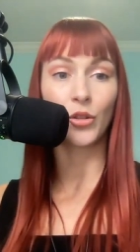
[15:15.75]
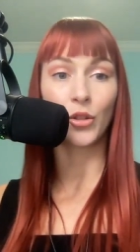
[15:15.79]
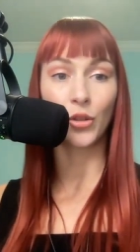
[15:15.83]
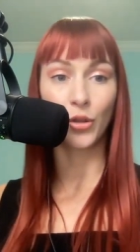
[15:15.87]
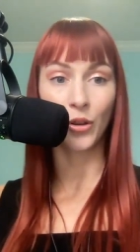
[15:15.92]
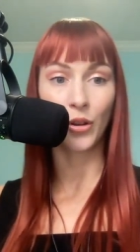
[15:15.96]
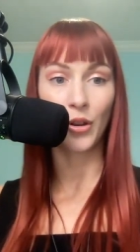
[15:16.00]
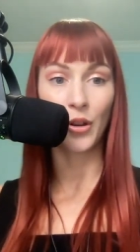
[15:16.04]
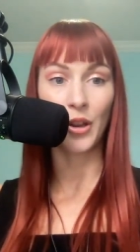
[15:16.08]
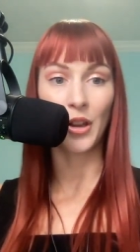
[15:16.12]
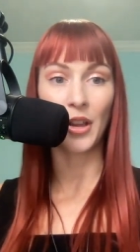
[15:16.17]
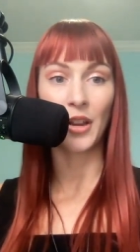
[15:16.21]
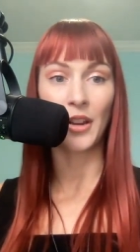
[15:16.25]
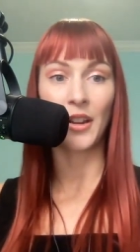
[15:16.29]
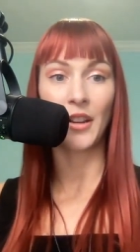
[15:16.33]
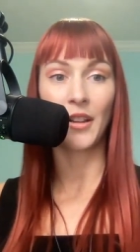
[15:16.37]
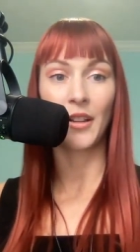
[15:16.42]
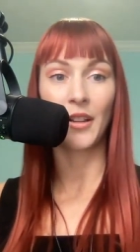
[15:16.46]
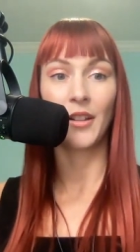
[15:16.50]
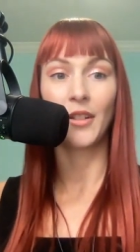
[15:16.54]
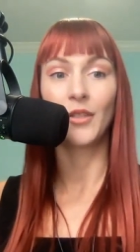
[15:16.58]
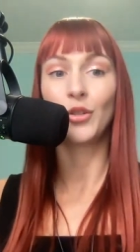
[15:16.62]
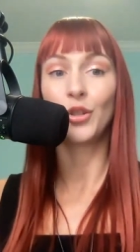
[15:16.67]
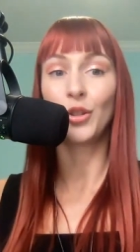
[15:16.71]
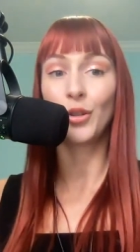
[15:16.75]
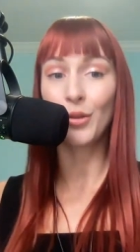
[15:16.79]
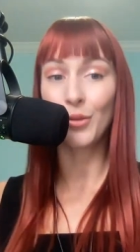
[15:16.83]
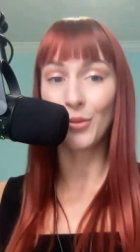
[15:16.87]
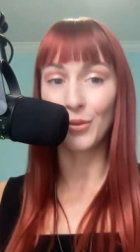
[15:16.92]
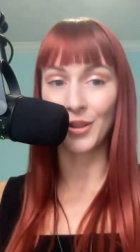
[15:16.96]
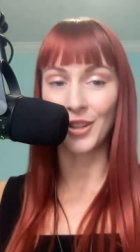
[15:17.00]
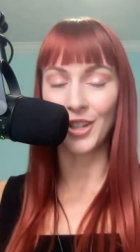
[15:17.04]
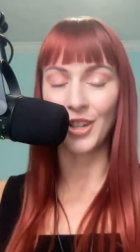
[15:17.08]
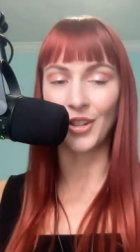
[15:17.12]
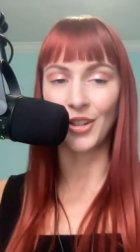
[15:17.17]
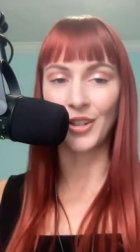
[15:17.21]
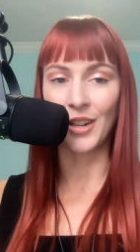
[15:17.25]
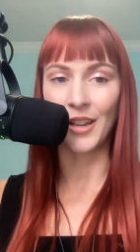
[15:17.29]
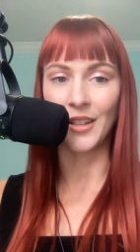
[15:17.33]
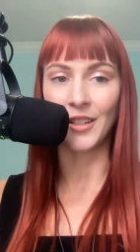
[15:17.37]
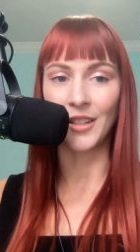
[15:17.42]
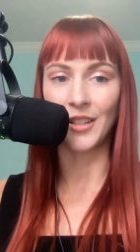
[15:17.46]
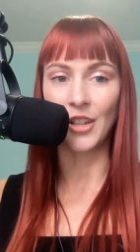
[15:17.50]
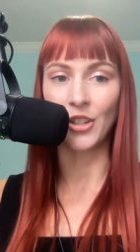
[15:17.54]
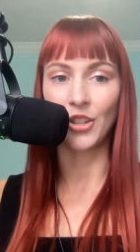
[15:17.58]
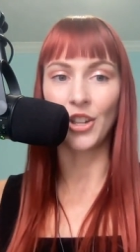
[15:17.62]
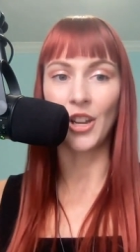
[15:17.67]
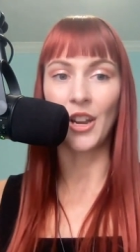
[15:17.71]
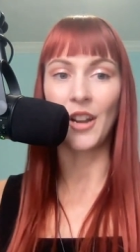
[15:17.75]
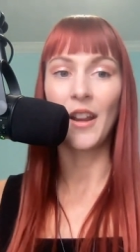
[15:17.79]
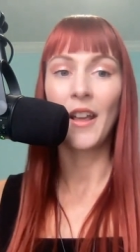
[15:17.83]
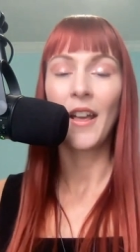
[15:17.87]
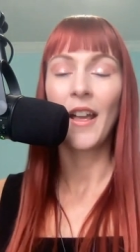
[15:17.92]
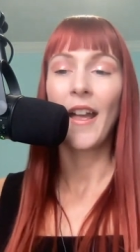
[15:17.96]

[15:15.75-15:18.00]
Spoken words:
should choose digitization.